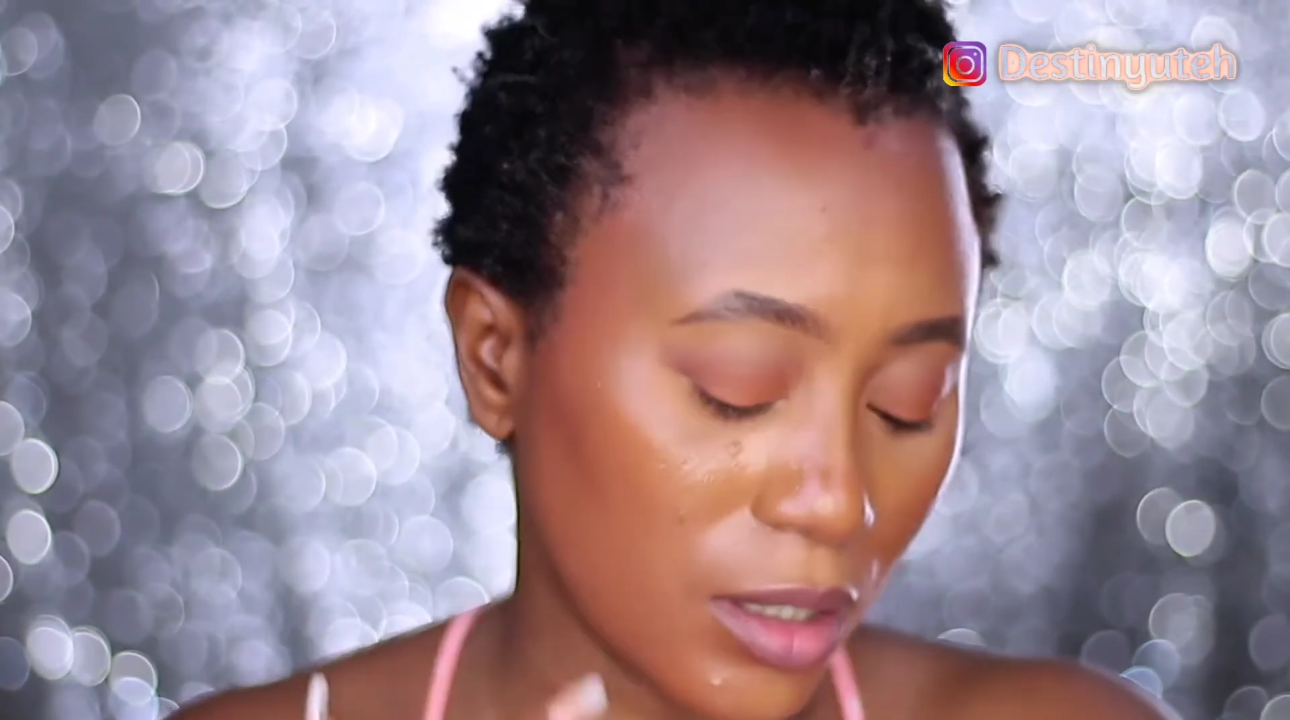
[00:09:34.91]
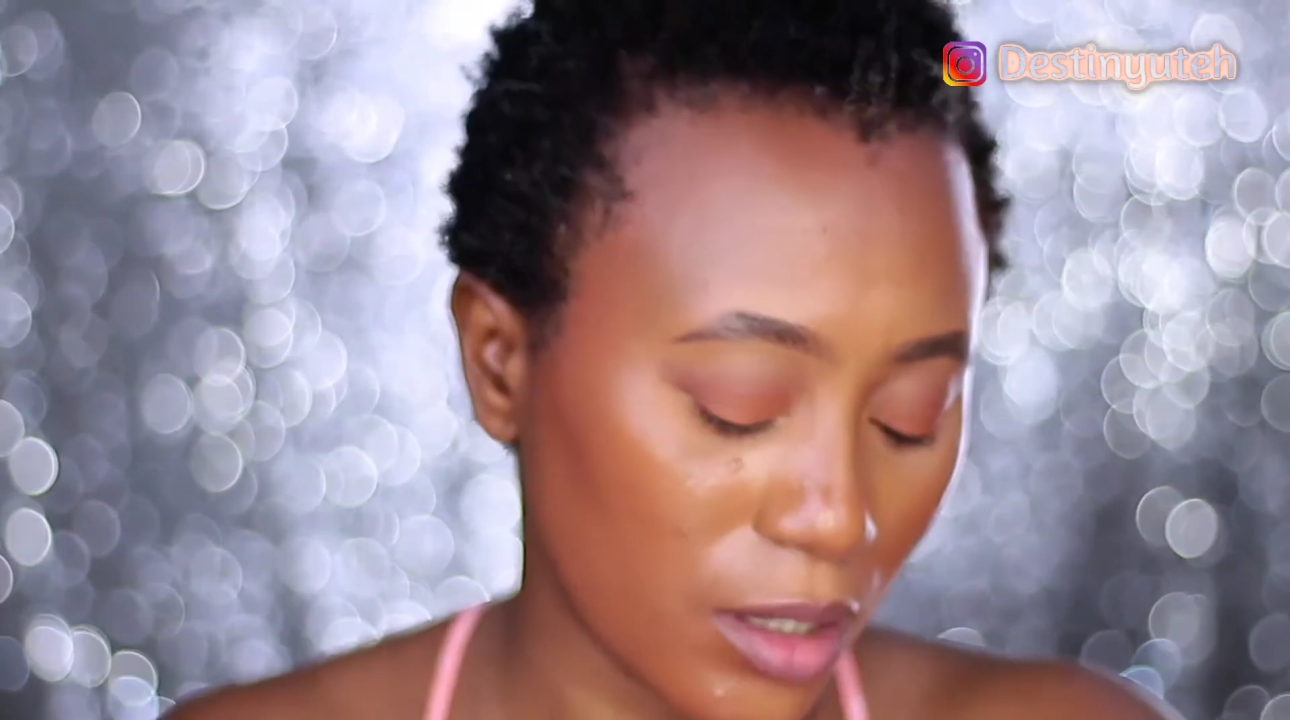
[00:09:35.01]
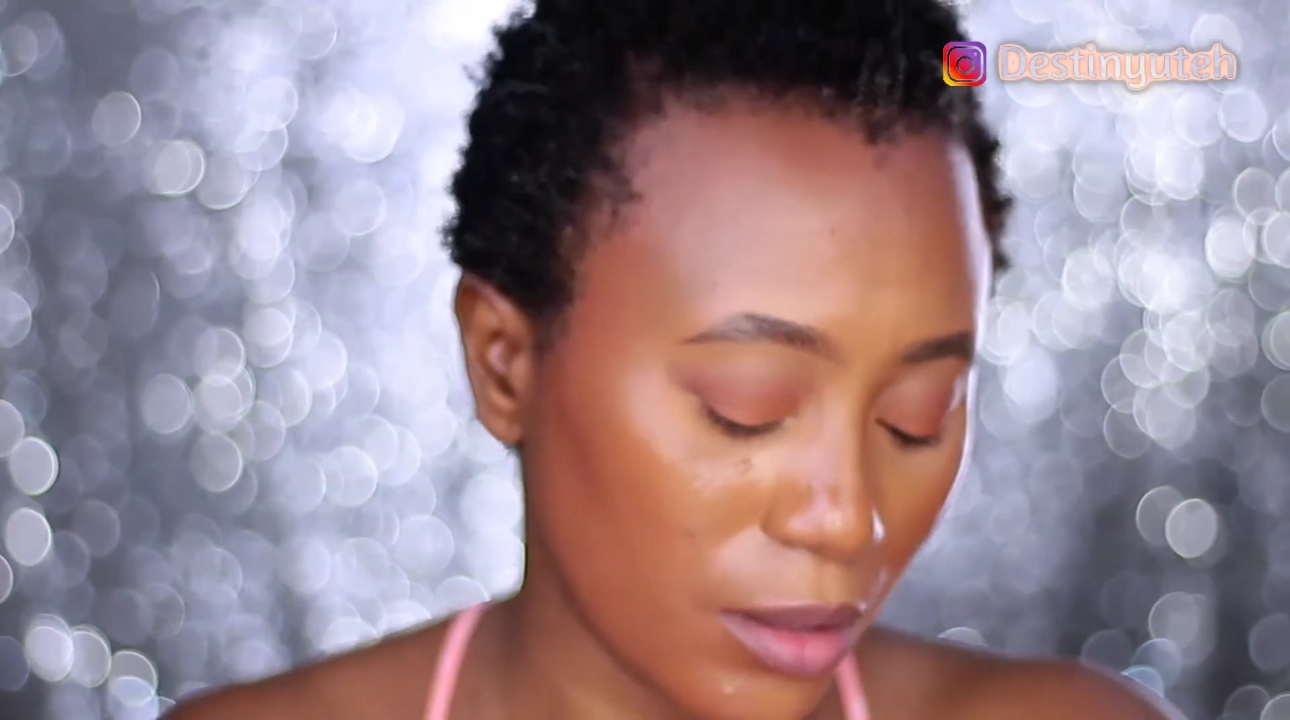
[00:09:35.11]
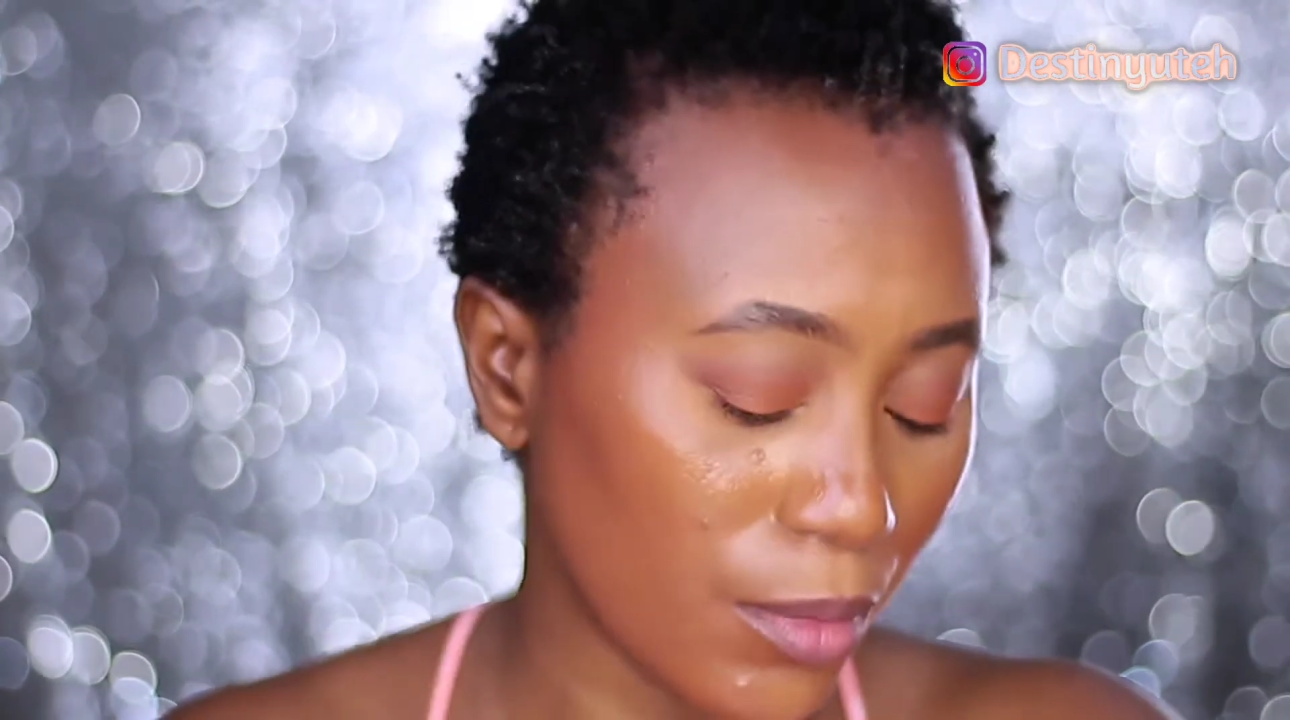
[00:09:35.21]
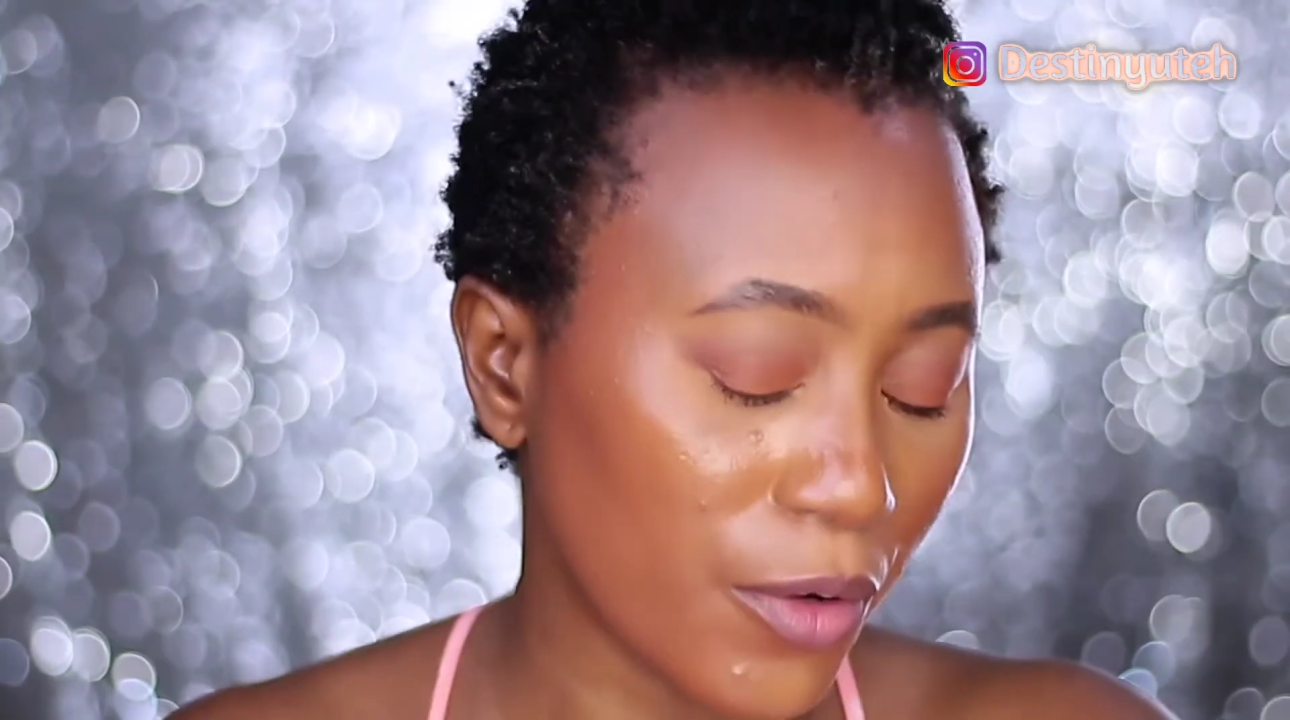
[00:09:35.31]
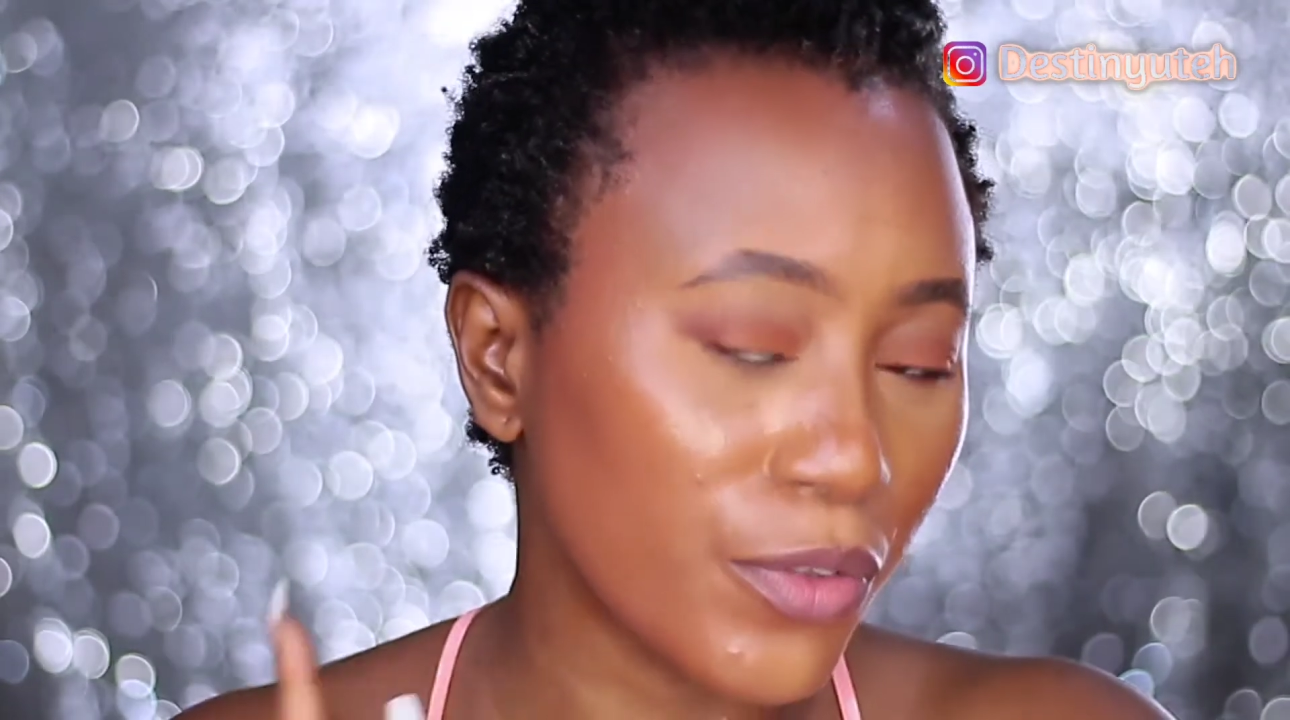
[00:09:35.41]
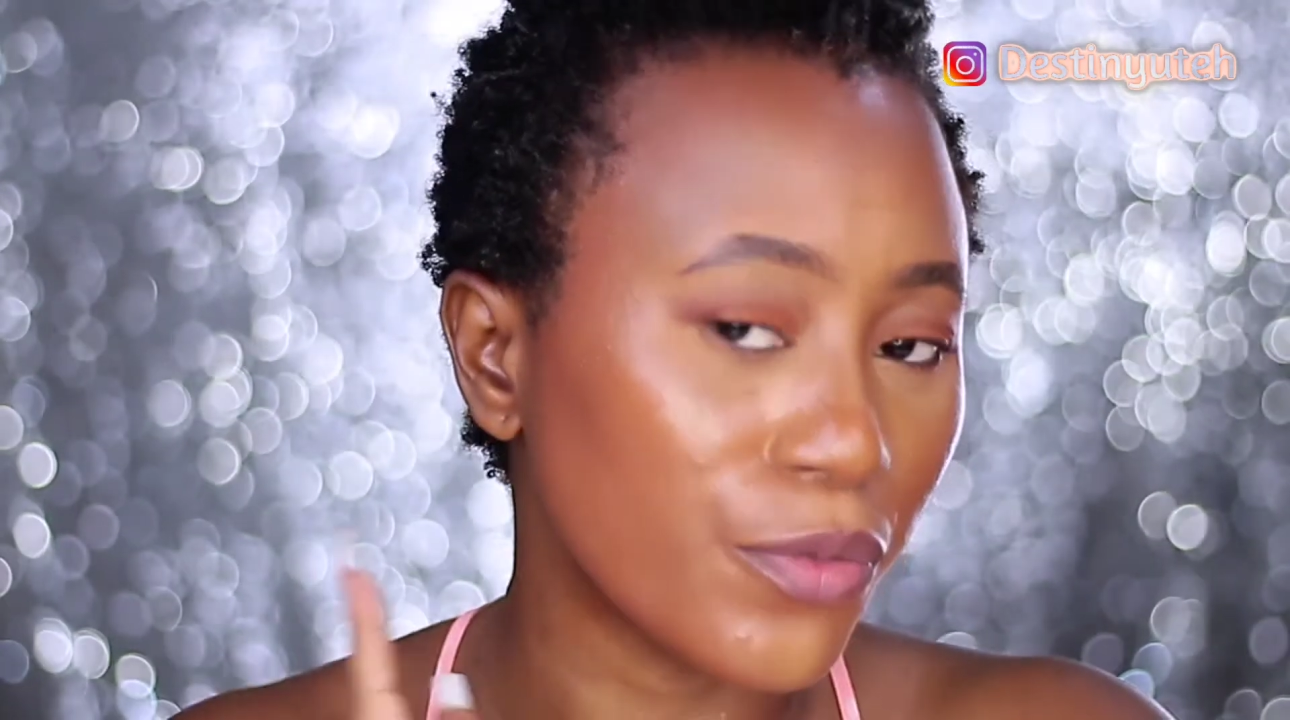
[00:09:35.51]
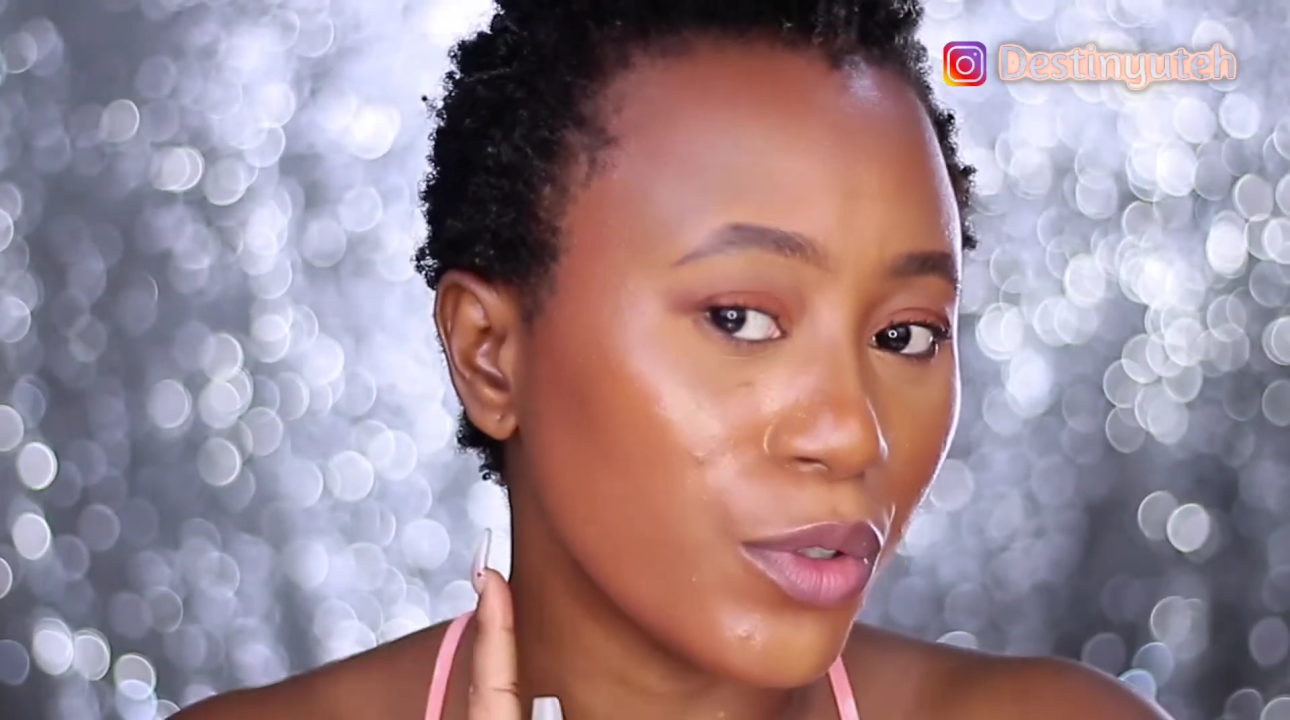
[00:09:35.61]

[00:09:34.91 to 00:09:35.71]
the Morphe